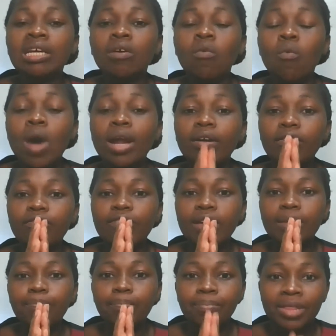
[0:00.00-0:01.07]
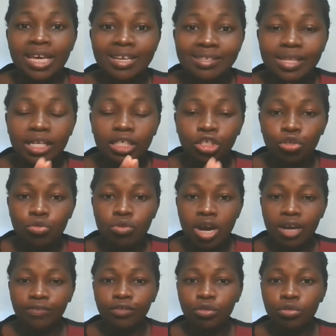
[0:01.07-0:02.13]
One of the things that you
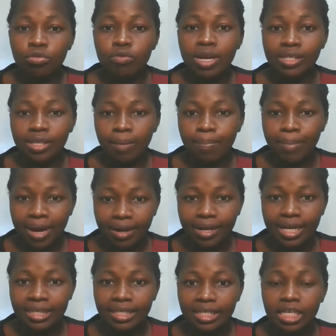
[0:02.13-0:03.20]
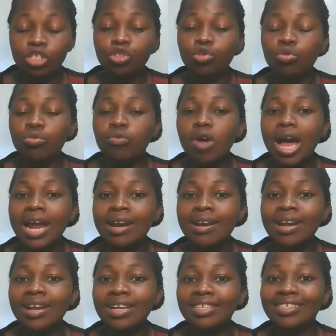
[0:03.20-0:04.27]
have to do as a parent is to
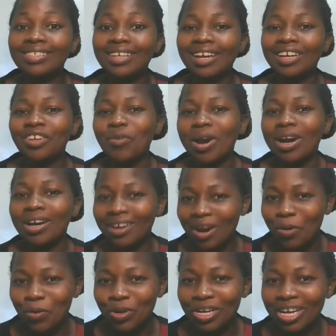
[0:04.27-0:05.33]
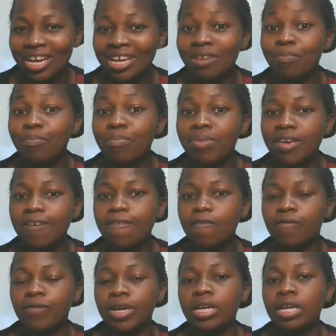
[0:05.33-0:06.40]
really stand your ground and be
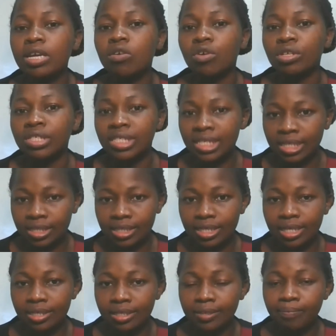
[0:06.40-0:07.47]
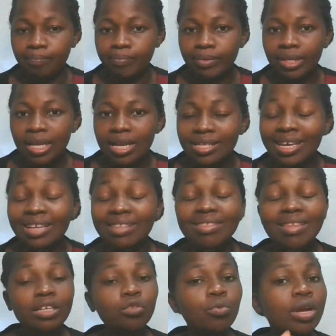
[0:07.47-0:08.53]
very consistent. Such
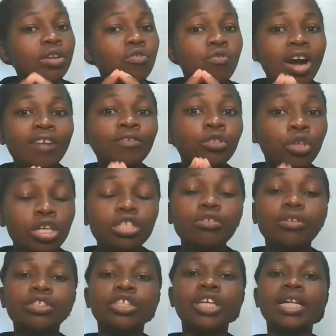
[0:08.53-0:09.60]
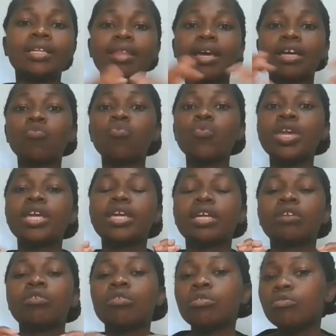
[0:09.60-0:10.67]
that when you have told your child that we
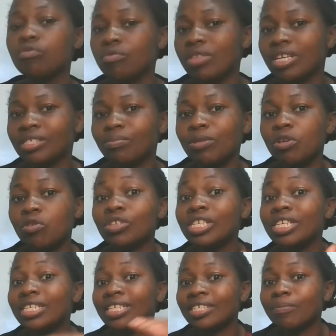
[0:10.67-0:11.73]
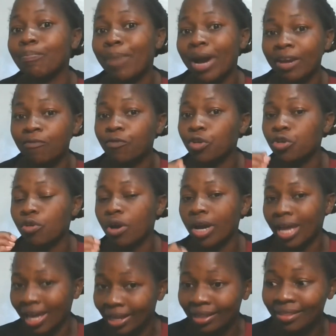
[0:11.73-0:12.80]
cannot do this because it is bad for your
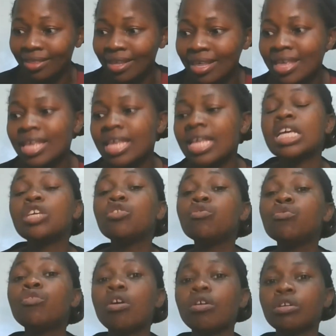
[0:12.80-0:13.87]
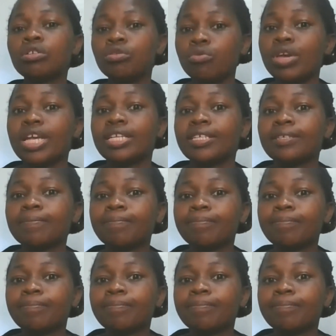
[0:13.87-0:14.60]
health, you don't do it.